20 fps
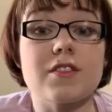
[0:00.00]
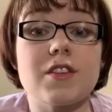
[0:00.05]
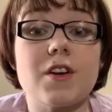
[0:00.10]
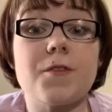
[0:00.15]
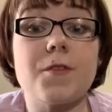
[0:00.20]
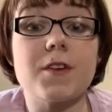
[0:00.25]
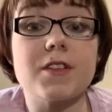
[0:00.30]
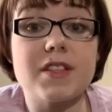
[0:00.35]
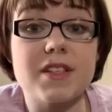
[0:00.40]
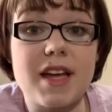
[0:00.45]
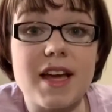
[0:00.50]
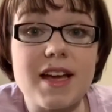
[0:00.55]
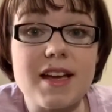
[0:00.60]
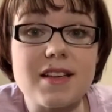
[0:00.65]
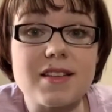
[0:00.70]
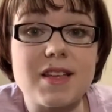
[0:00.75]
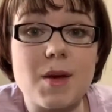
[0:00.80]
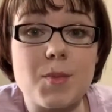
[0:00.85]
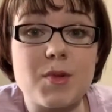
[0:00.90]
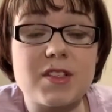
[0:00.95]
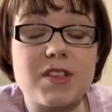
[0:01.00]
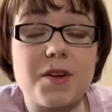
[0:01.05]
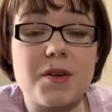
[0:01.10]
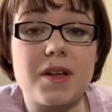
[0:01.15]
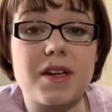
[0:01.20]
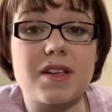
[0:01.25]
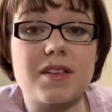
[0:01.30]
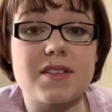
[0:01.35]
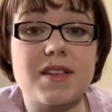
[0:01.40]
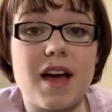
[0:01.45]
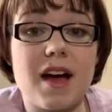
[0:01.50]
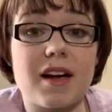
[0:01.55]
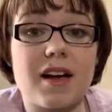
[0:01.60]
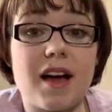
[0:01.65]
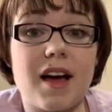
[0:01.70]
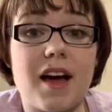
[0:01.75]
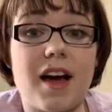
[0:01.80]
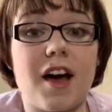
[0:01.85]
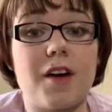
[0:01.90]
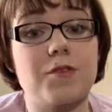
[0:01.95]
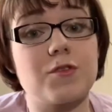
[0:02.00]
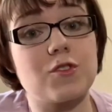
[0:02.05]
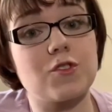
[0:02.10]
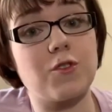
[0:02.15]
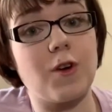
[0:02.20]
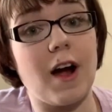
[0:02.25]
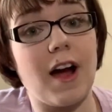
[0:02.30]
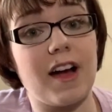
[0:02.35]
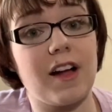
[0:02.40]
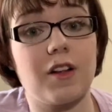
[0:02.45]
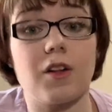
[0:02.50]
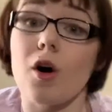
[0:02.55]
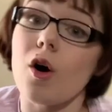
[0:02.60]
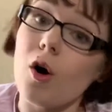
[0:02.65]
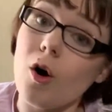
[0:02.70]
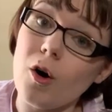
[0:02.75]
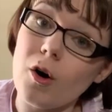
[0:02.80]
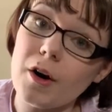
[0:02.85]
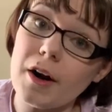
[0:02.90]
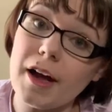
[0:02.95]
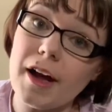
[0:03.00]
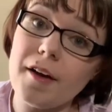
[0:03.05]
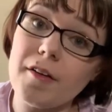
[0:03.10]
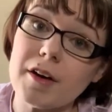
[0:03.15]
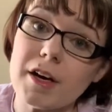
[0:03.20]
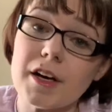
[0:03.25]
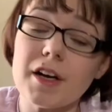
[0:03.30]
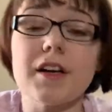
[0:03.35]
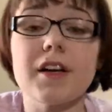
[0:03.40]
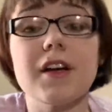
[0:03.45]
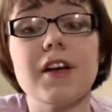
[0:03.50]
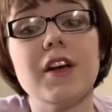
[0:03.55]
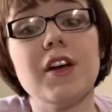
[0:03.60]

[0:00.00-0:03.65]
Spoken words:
So for today's episode in the saga of Trial or Error,